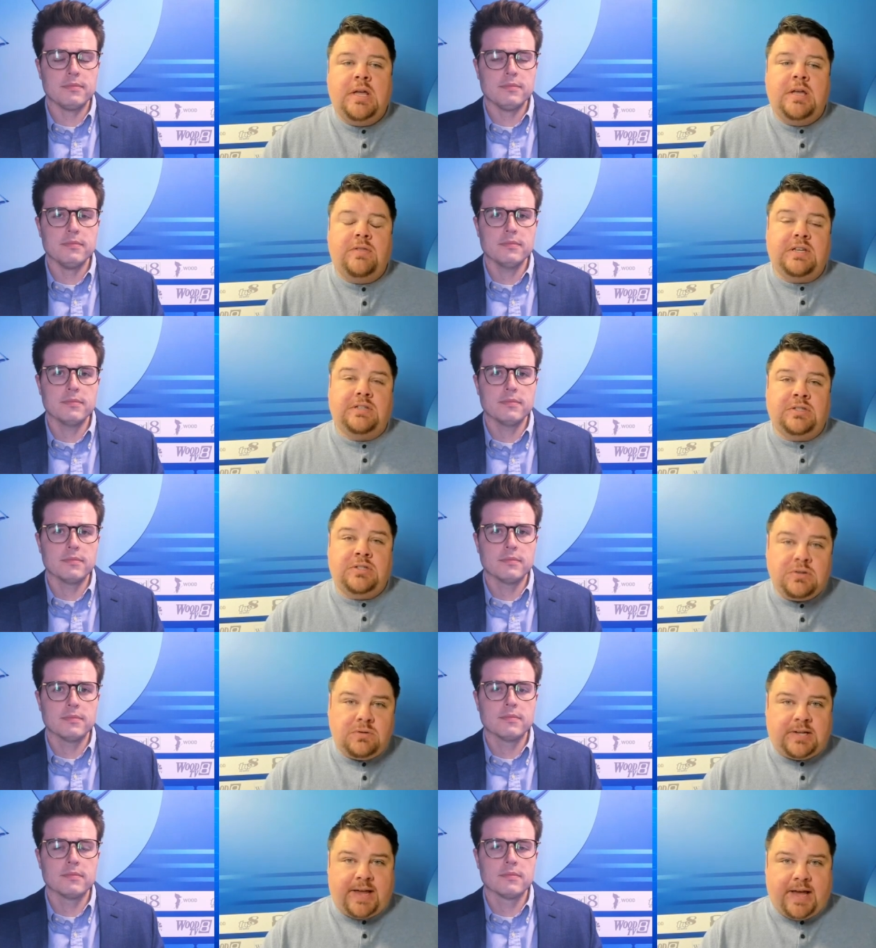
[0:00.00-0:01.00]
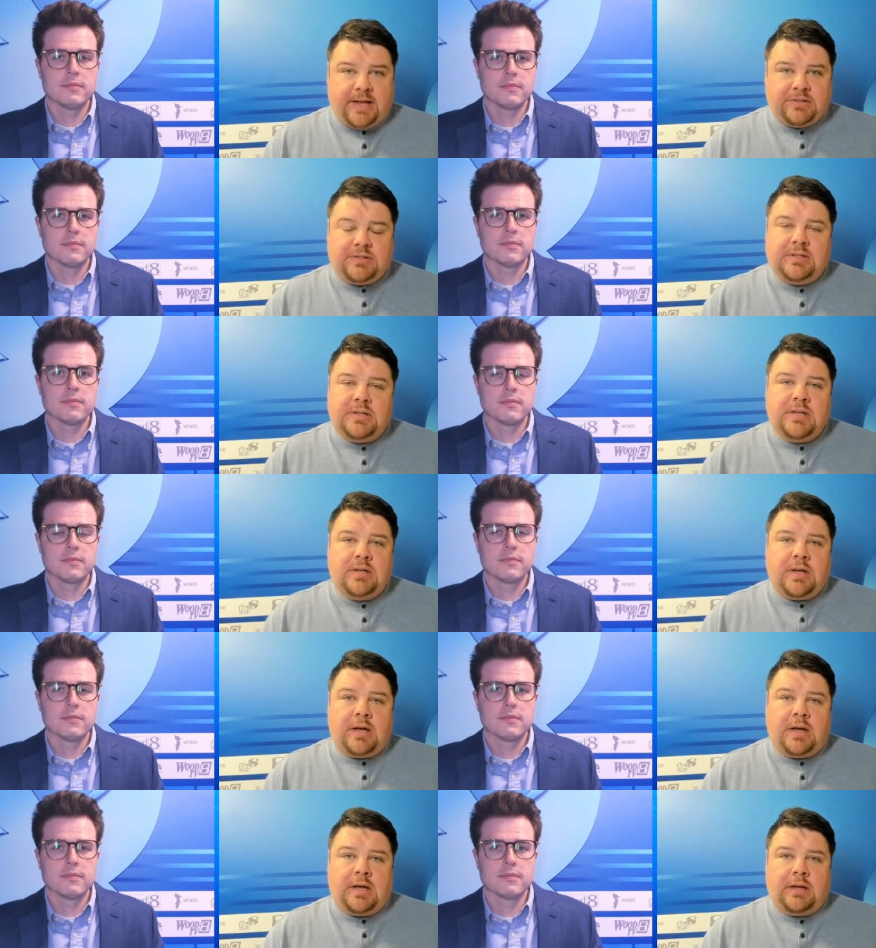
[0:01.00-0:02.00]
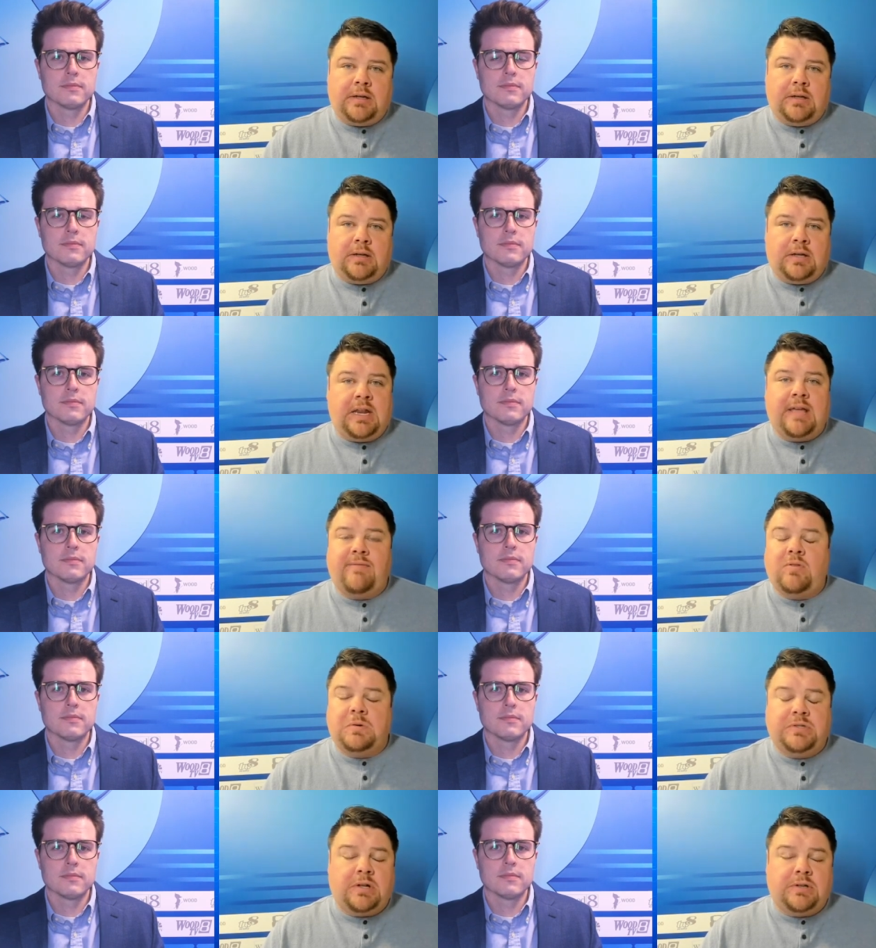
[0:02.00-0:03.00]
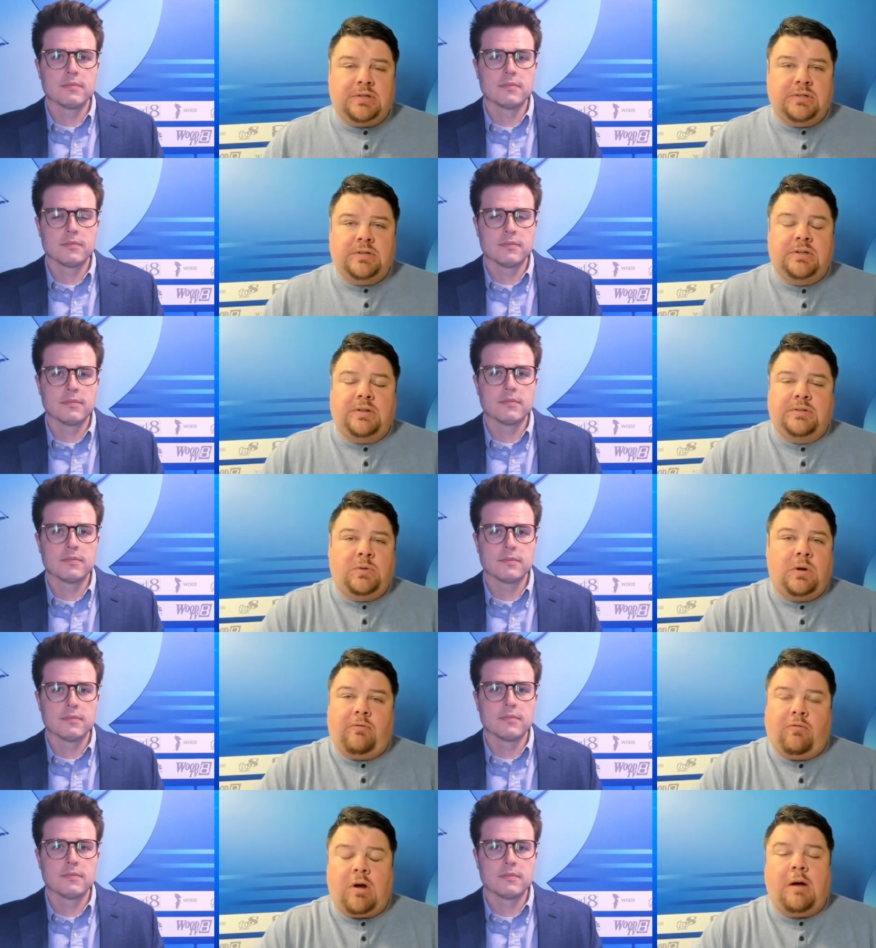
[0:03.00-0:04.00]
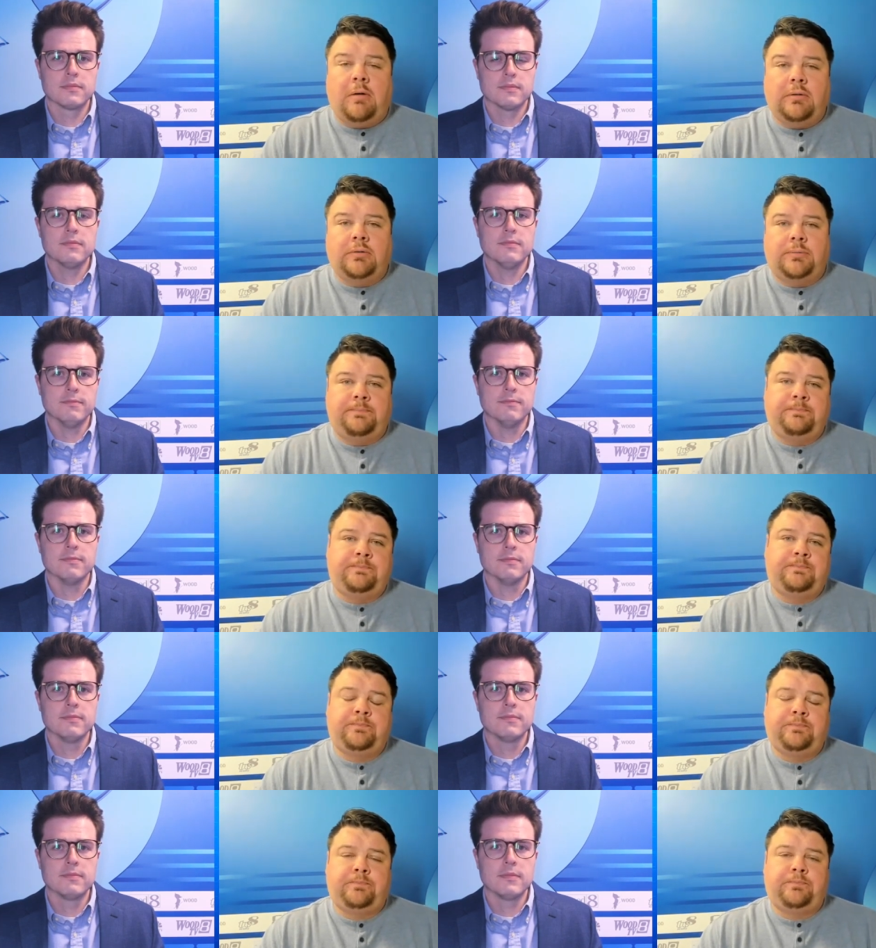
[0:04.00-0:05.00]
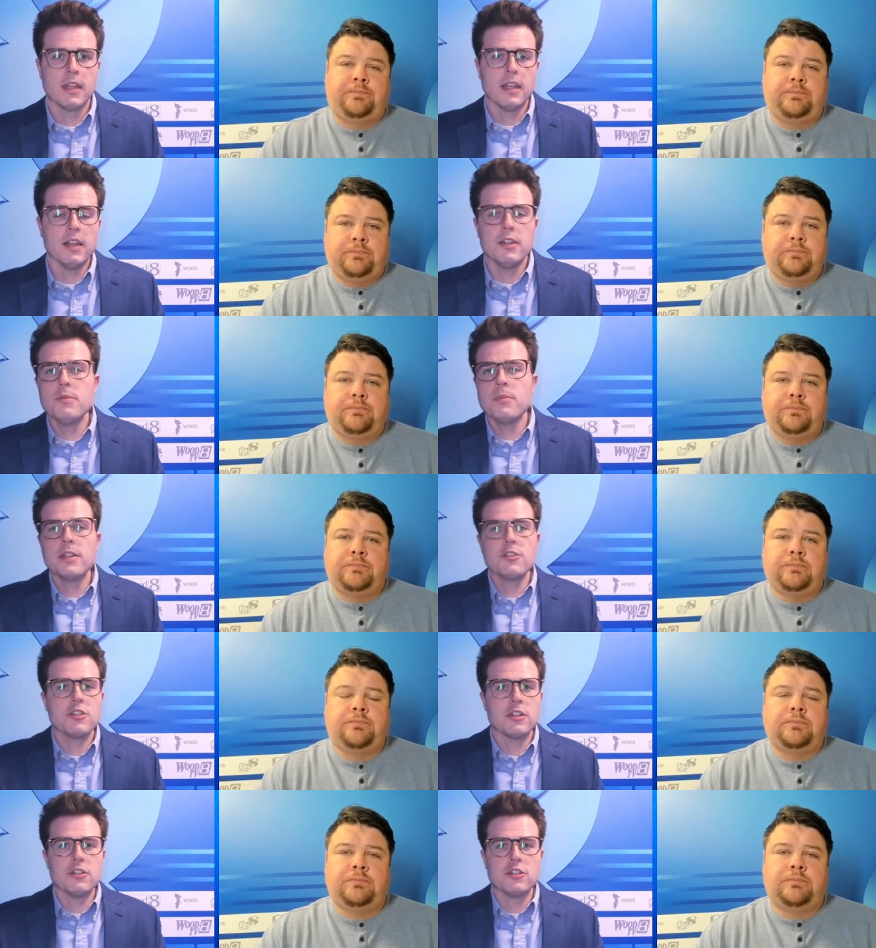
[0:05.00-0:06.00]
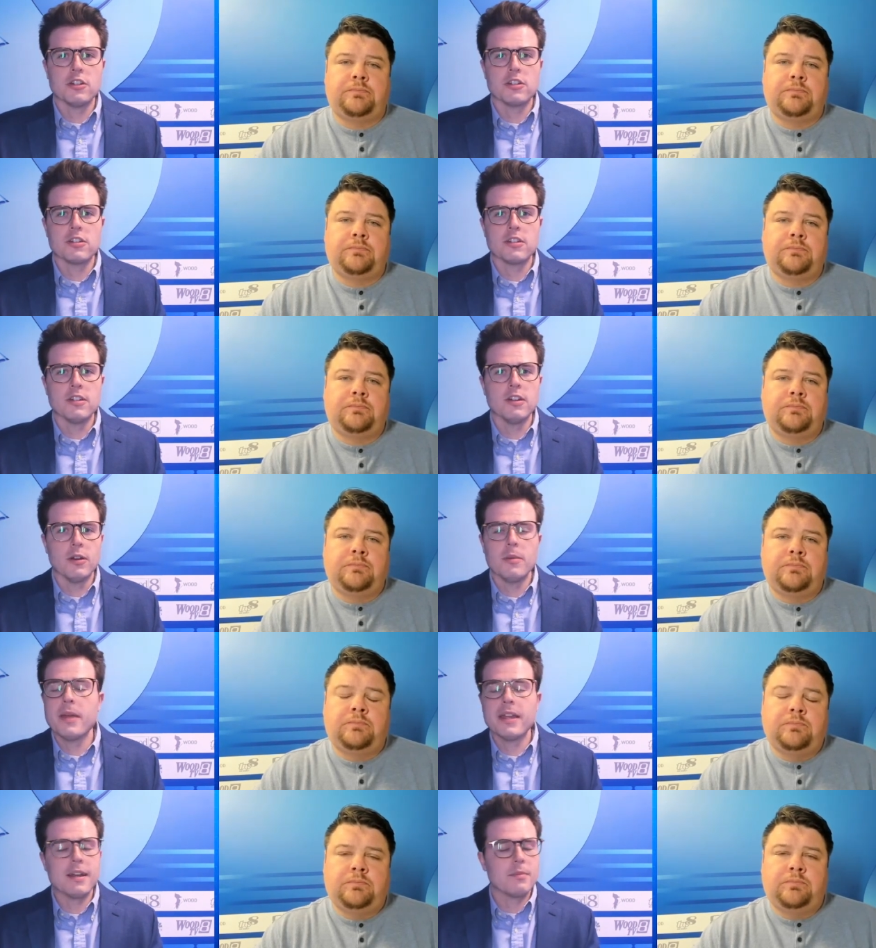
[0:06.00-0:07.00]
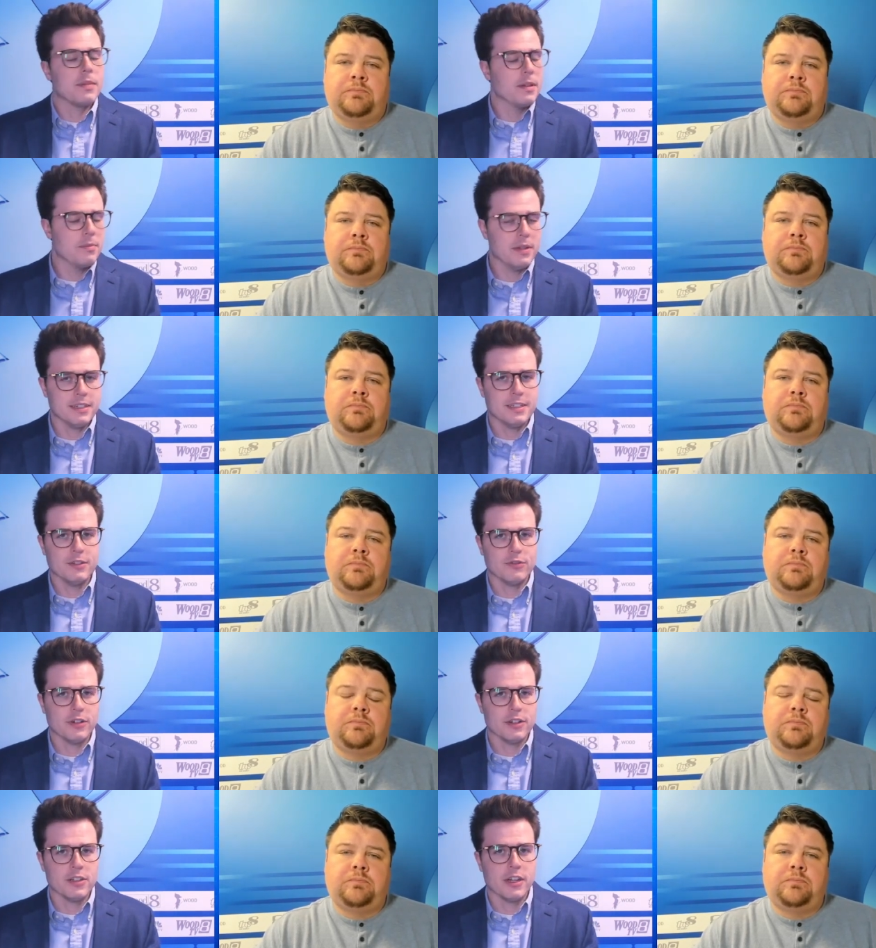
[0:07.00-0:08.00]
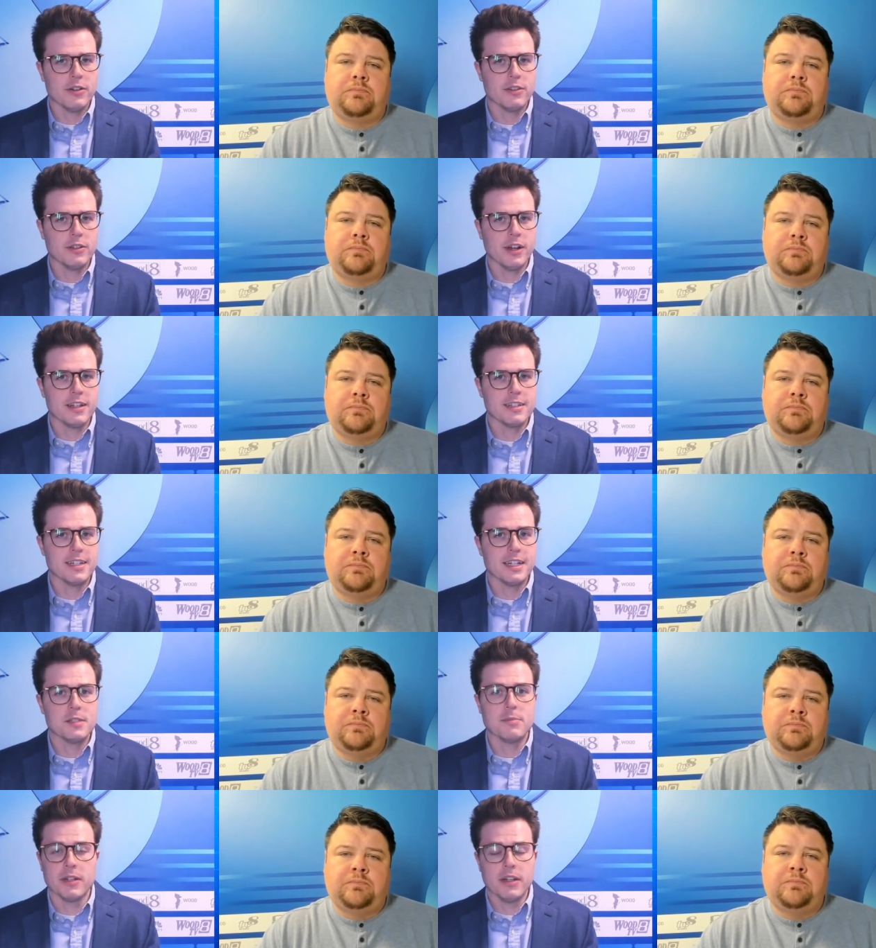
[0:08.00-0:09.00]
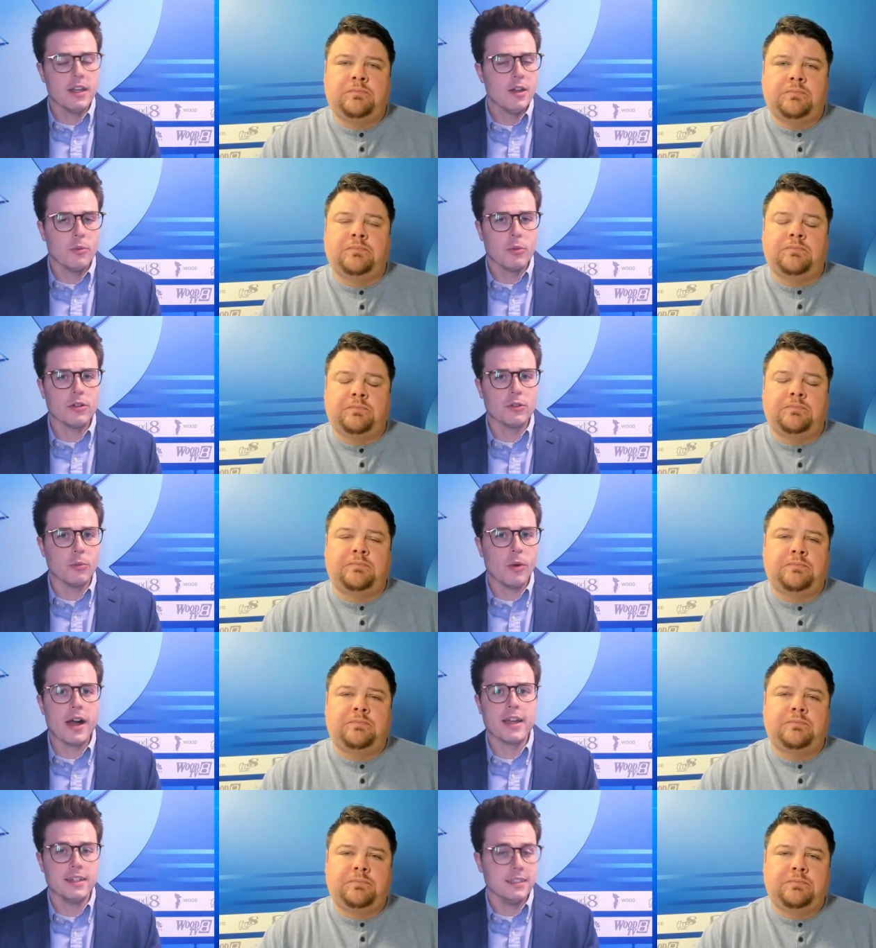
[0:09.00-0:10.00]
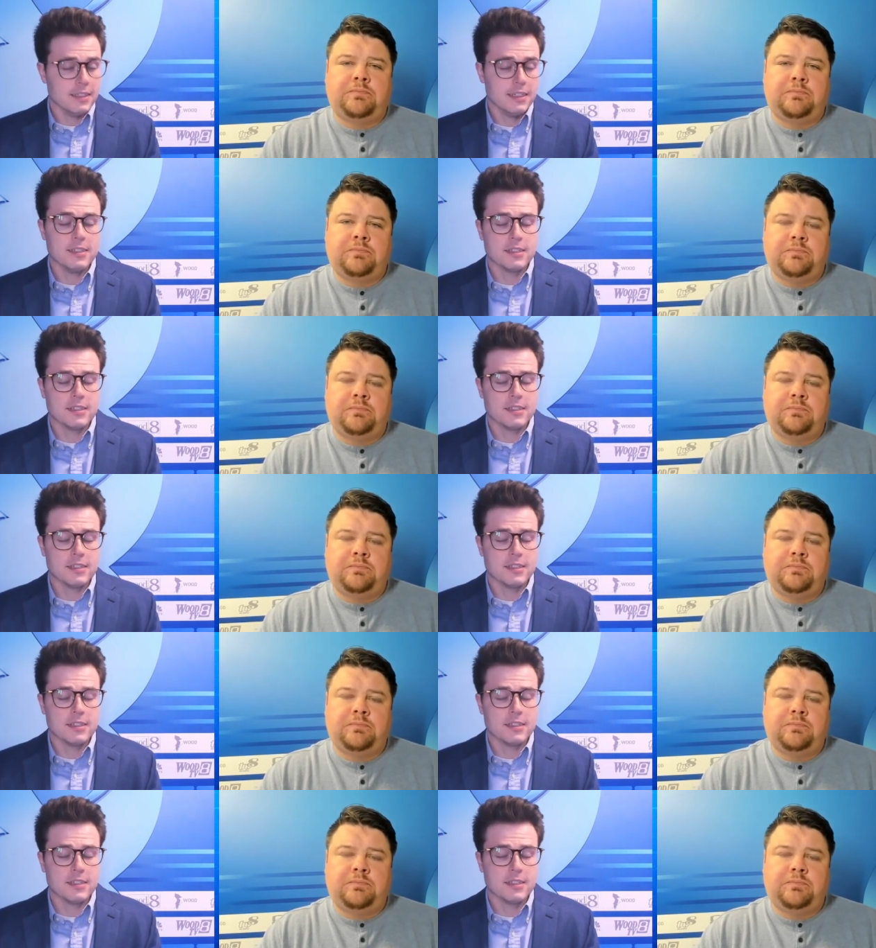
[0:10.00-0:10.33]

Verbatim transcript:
Speaker 1: These new tests uh, can give you results in as little as 24 hours.
Speaker 2: Mm-hmm. And you mentioned just, you know, it may not be a big deal for us here in the United States, but mm-hmm. worldwide it is